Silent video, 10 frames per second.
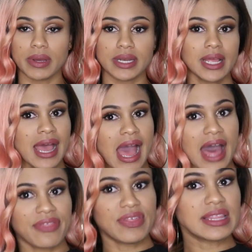but
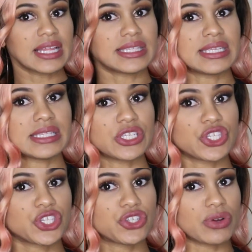I think that since it's
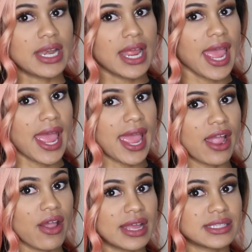straight
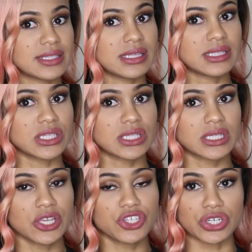hair and since it's
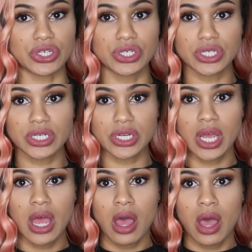such a good